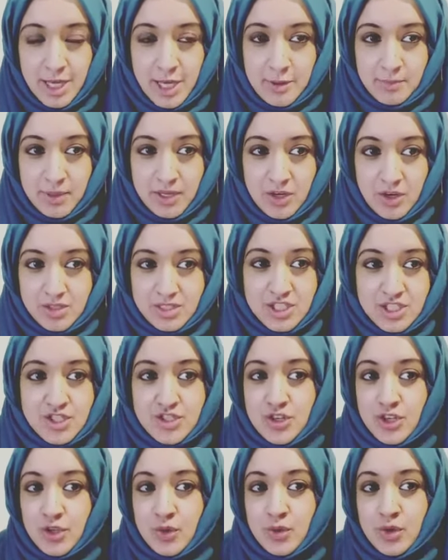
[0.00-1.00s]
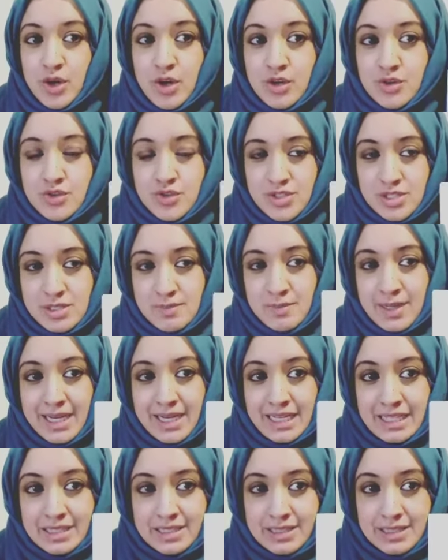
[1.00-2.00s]
Because it's not your conscious
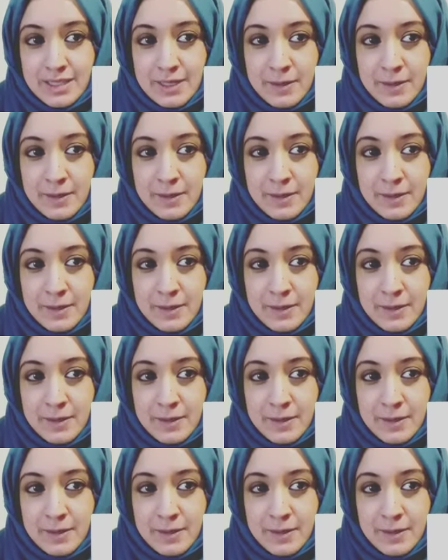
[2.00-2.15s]
mind